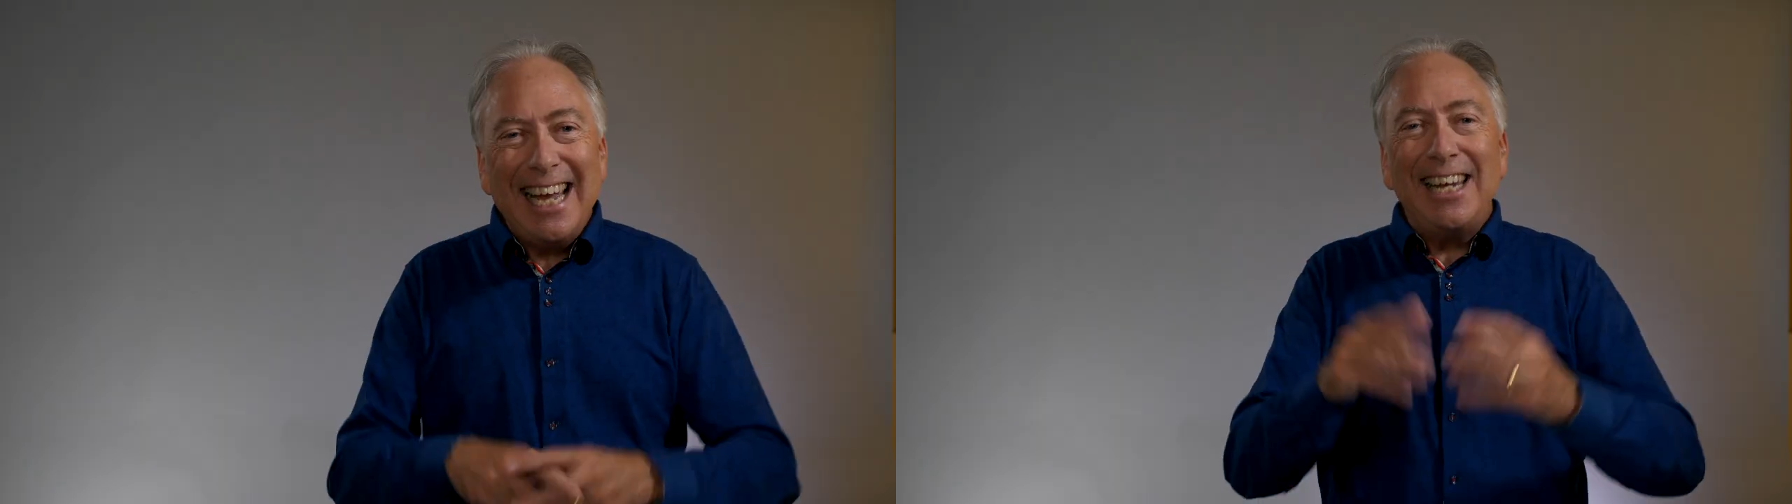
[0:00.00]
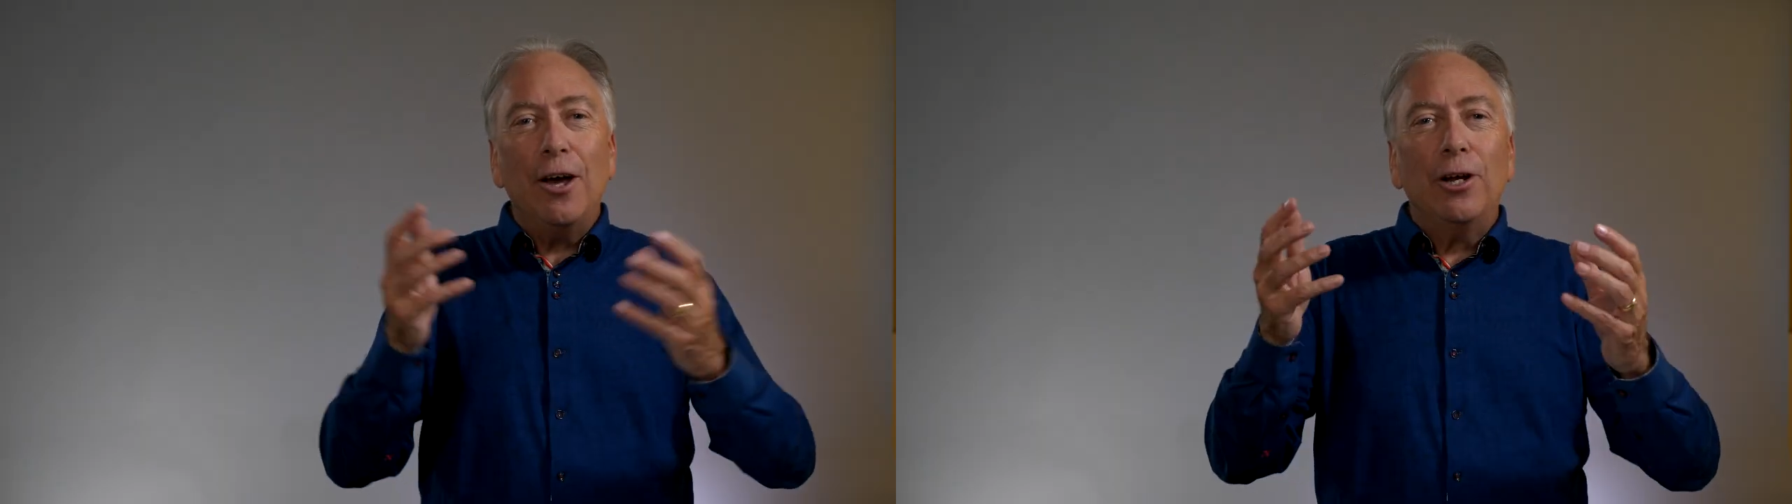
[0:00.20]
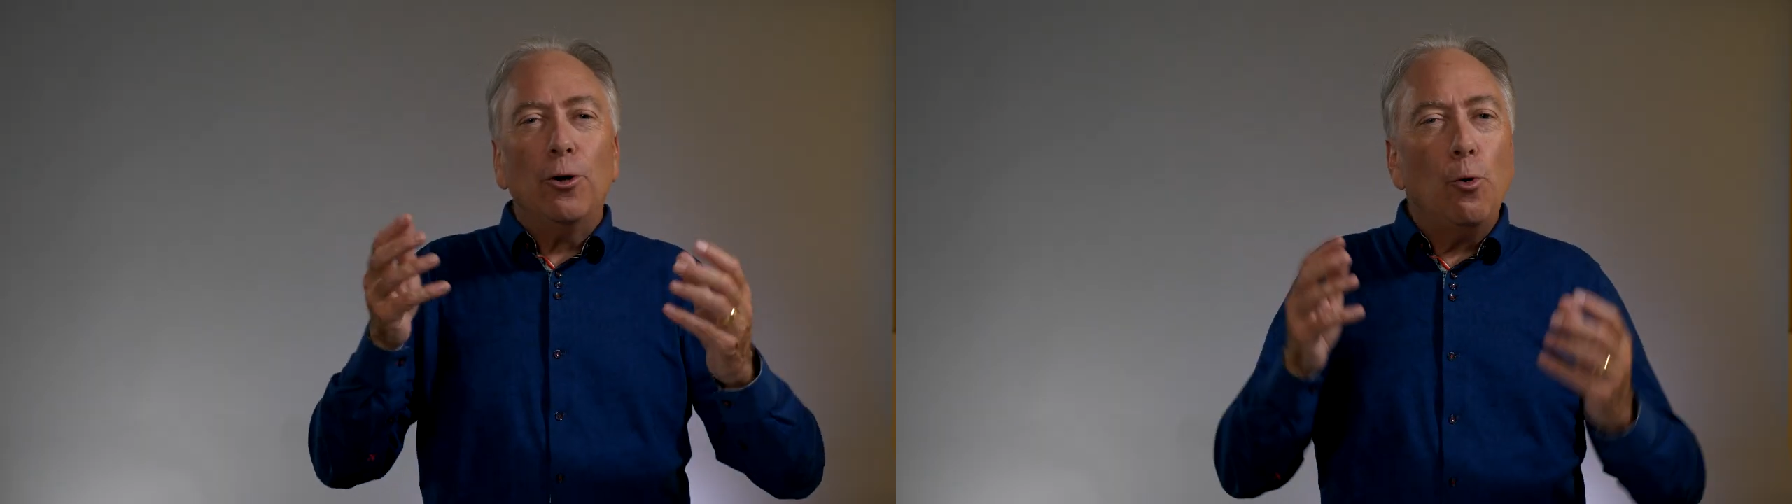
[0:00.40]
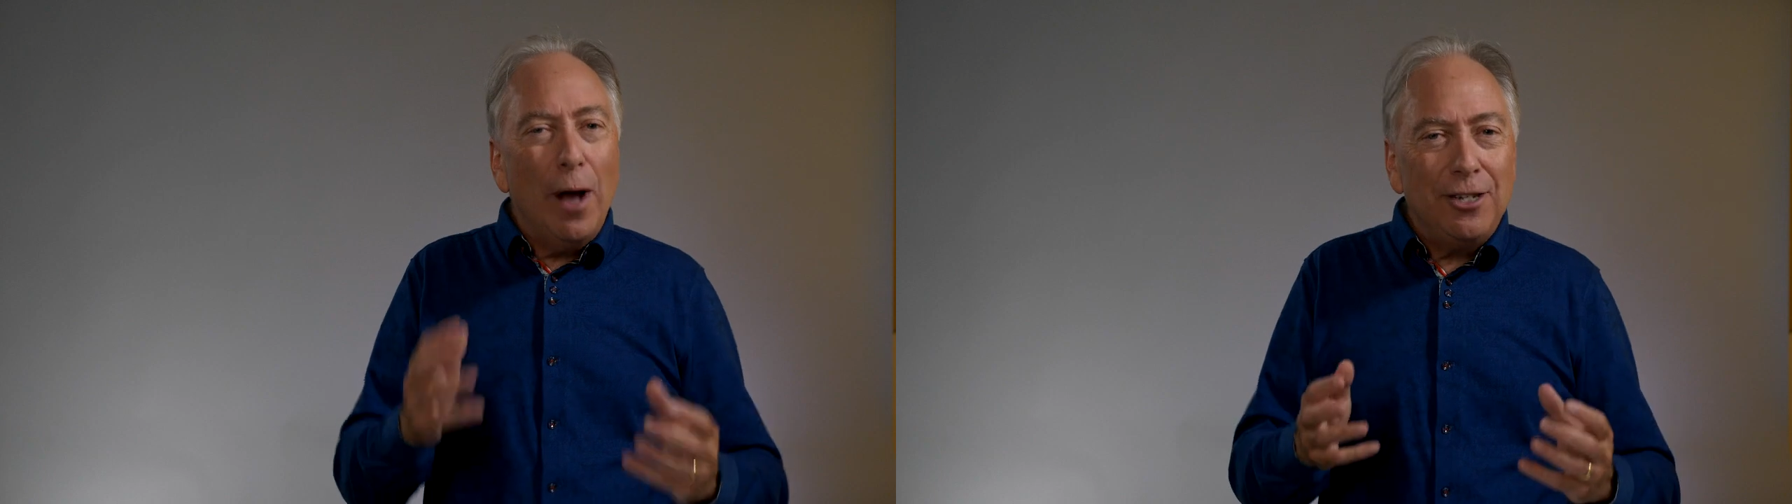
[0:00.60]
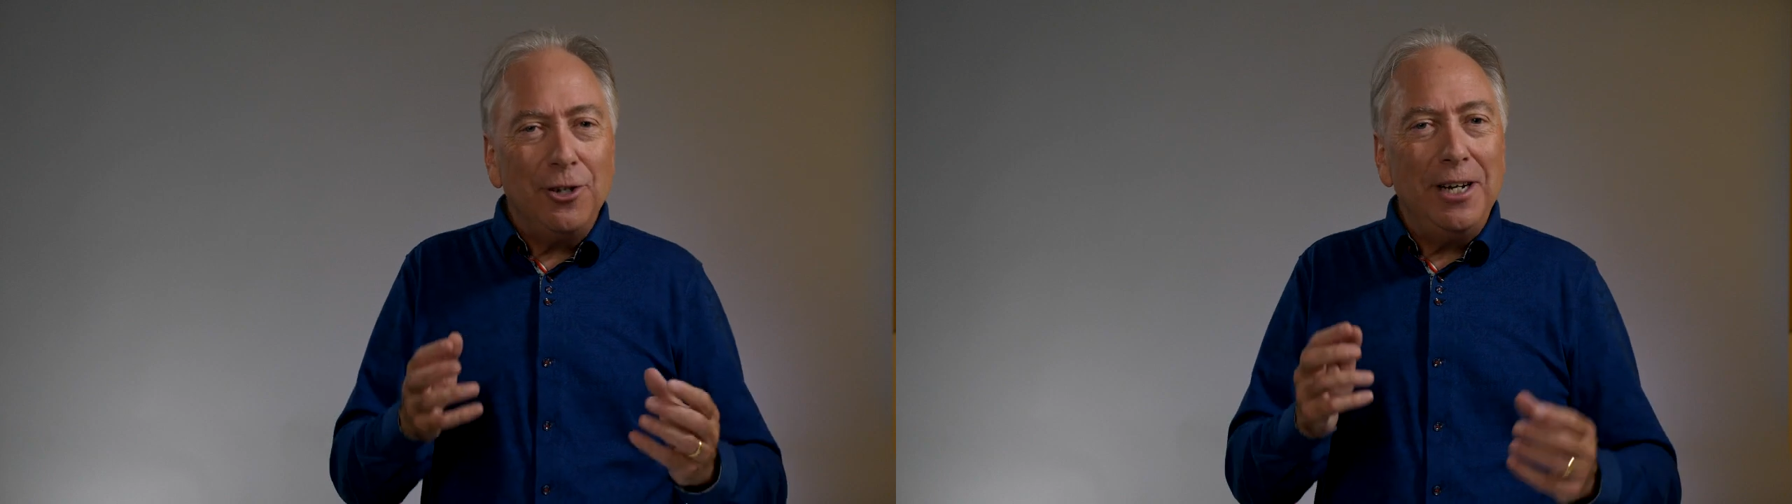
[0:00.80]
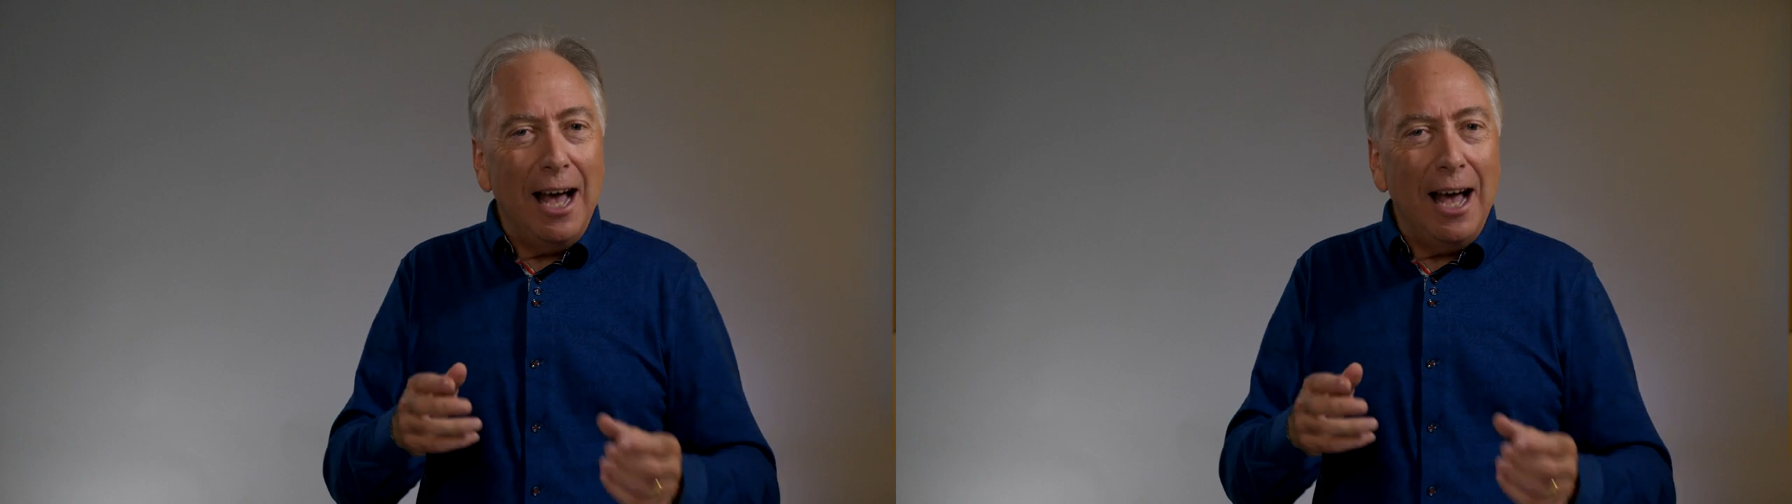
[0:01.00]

Send out a question